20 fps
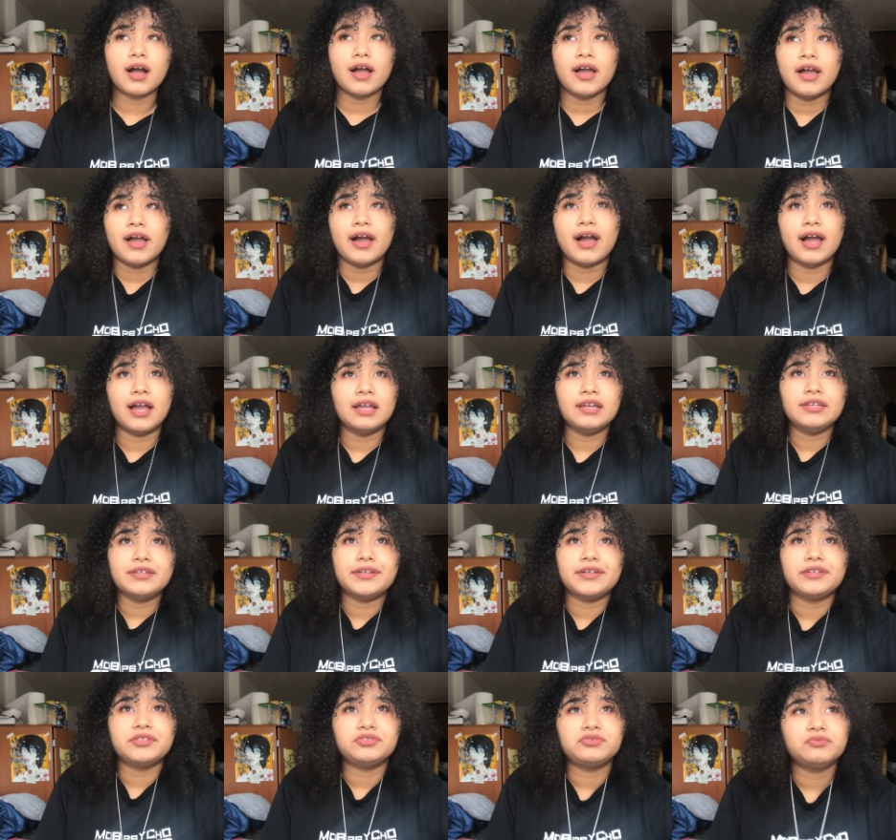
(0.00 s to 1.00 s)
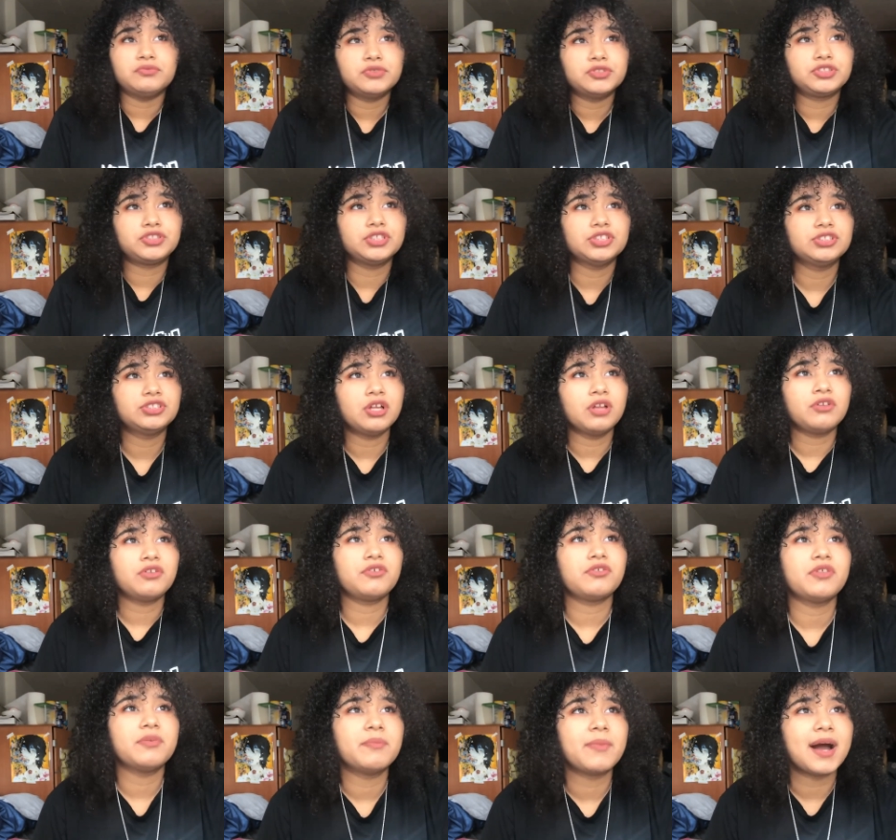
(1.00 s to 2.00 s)
I was just
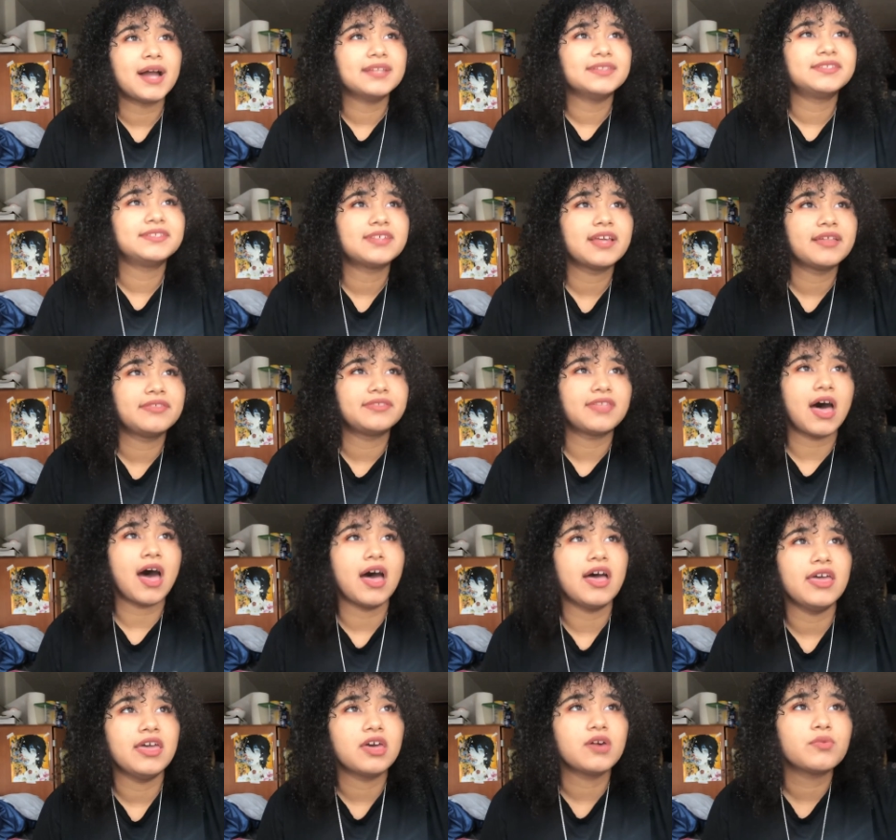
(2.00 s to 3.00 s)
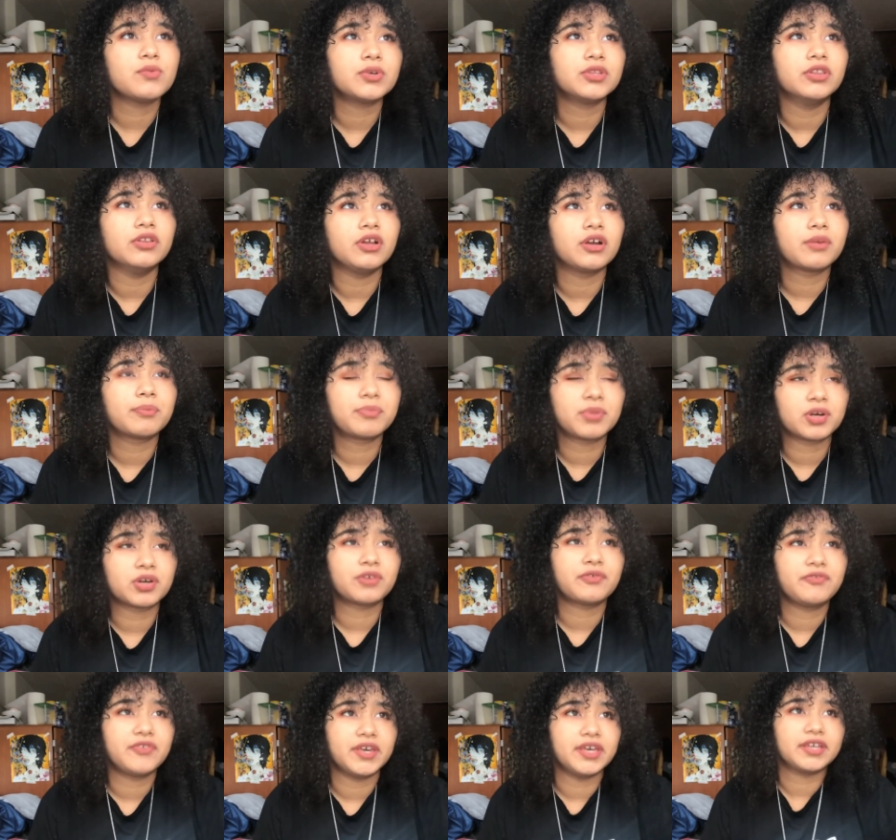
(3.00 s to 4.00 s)
under the mindset that it would look
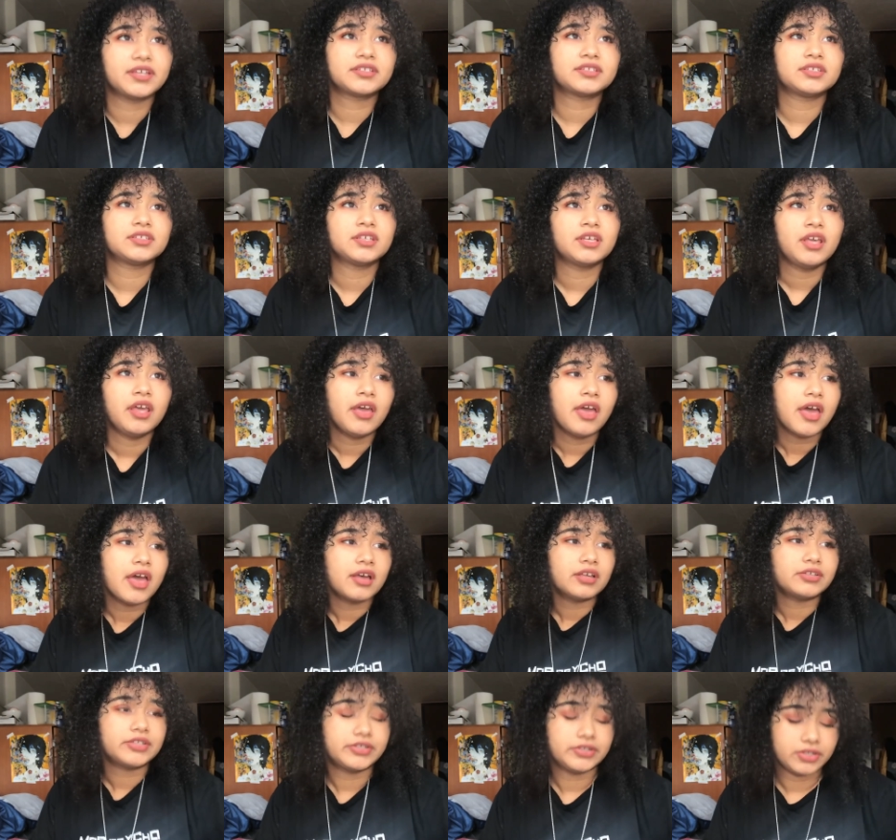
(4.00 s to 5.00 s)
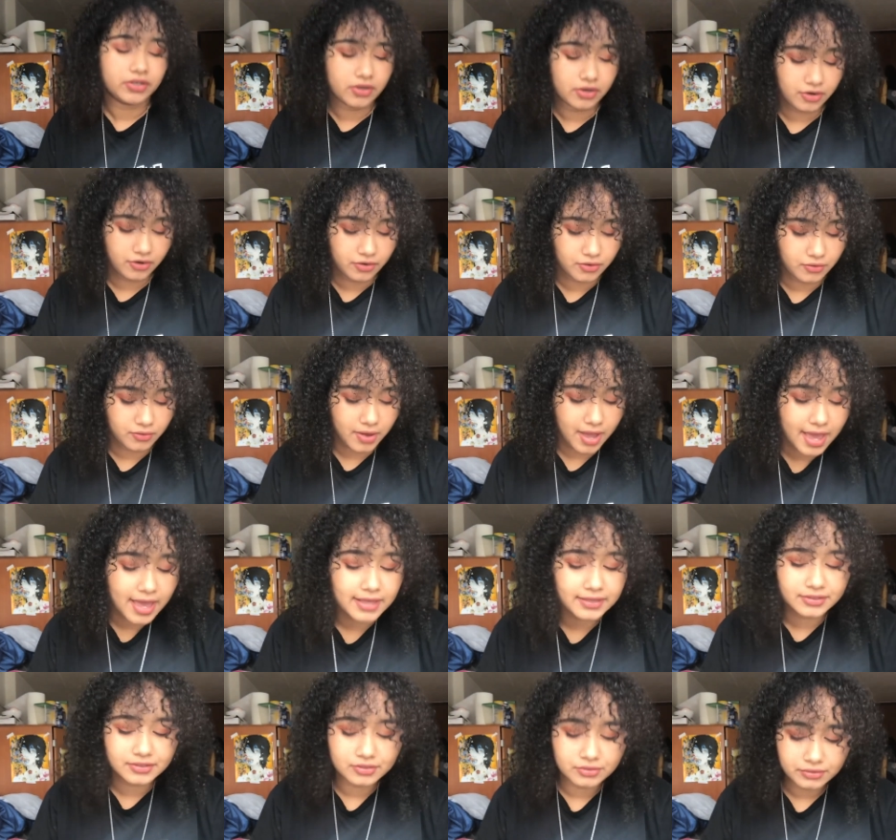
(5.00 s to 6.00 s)
perfect. So
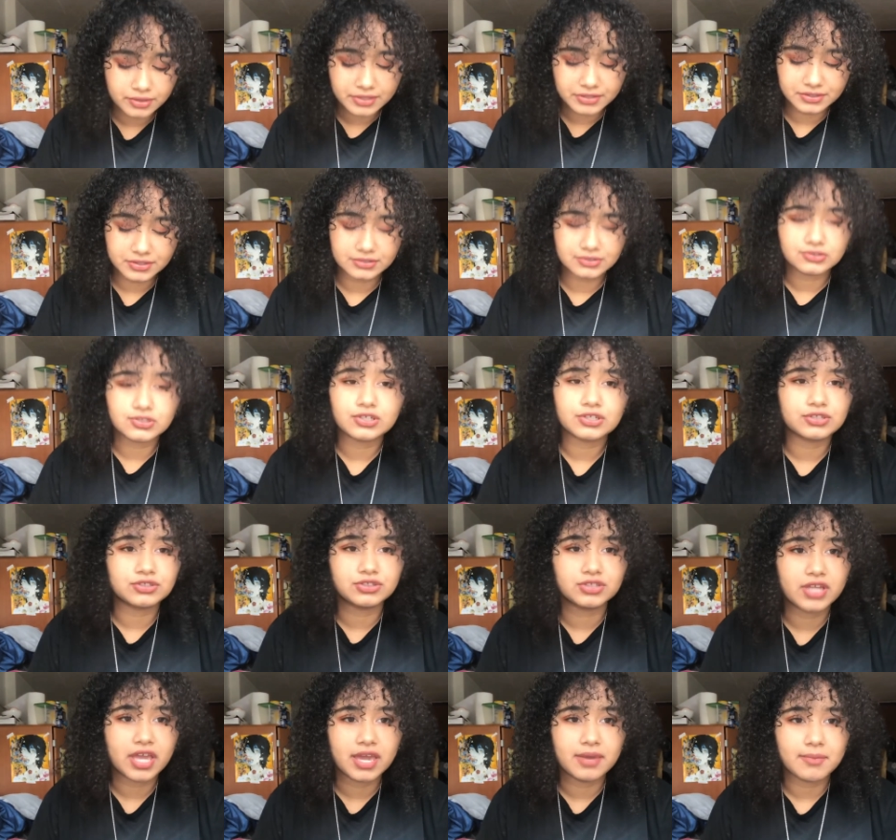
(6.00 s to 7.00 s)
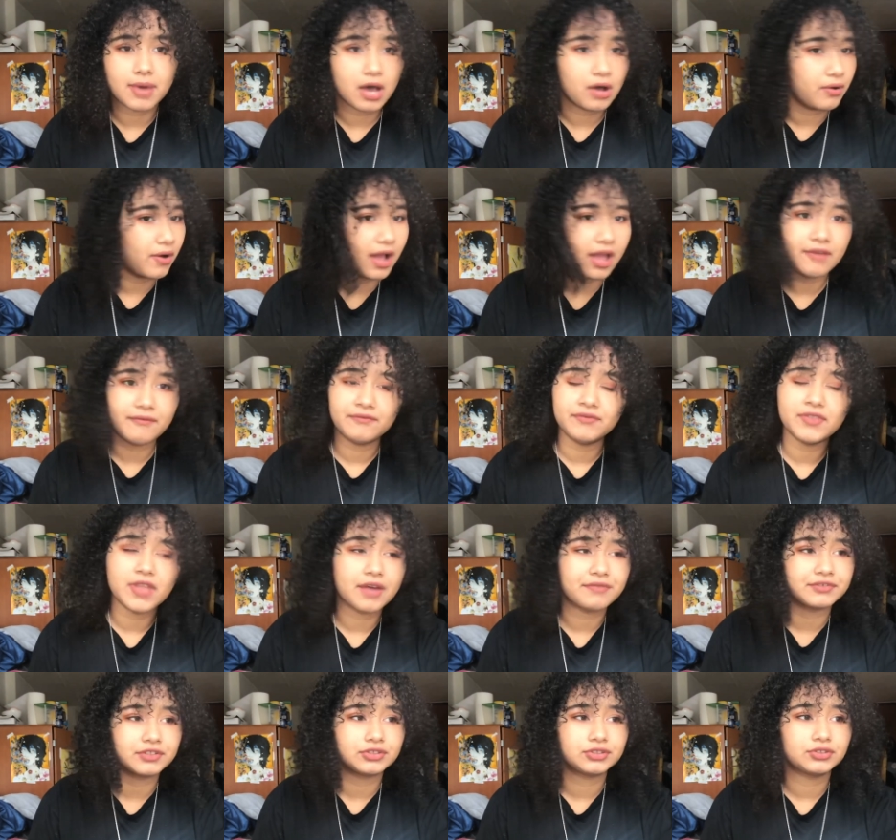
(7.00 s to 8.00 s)
as soon as the stickers came out, I've
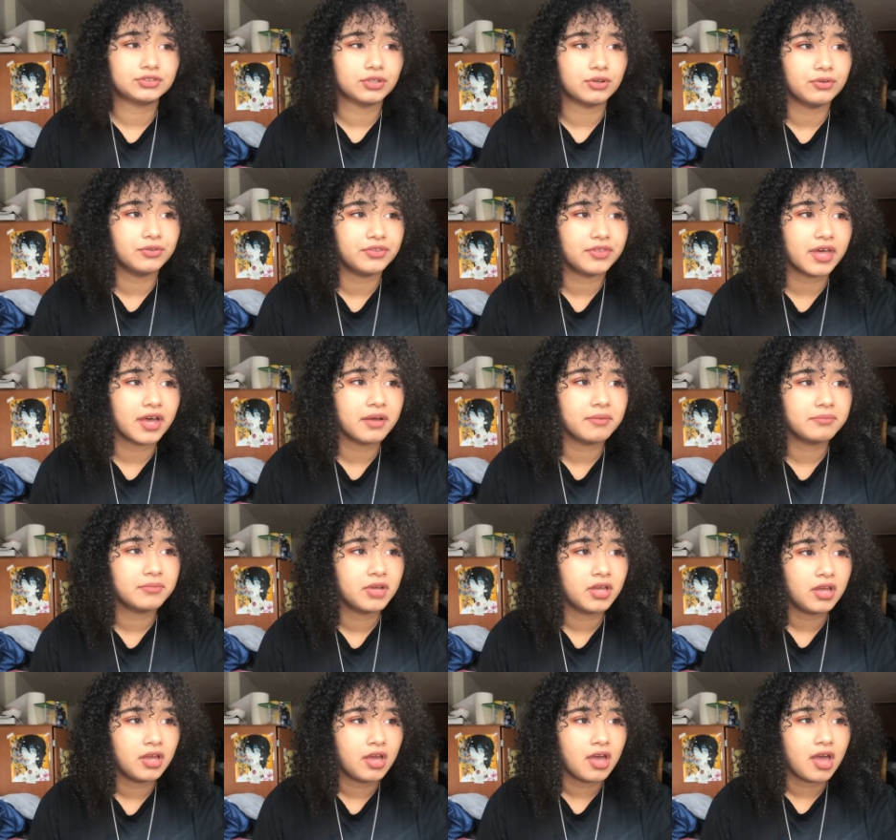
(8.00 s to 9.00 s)
never sold them.